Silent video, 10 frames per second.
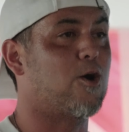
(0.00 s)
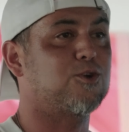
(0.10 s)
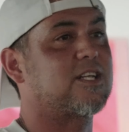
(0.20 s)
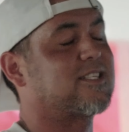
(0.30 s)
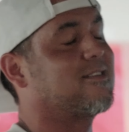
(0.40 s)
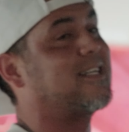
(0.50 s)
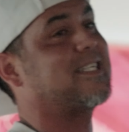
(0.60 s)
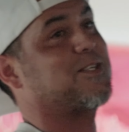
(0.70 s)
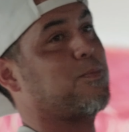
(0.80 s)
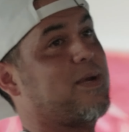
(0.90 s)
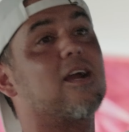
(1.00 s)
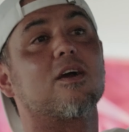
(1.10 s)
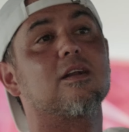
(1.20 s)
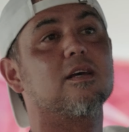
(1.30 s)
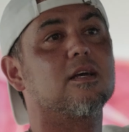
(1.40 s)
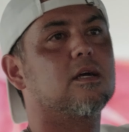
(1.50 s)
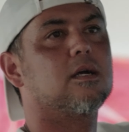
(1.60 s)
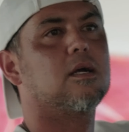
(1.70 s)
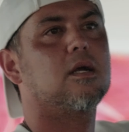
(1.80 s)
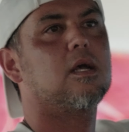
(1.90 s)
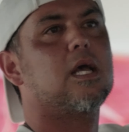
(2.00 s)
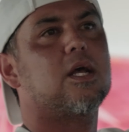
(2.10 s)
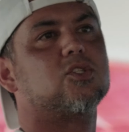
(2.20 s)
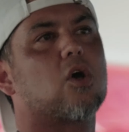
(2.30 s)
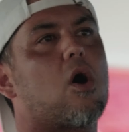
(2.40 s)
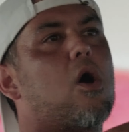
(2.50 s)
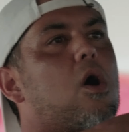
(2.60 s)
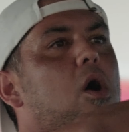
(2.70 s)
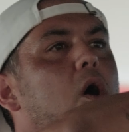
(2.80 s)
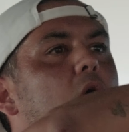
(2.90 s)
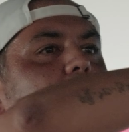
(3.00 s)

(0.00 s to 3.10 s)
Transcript: ocean has not disappeared. It's all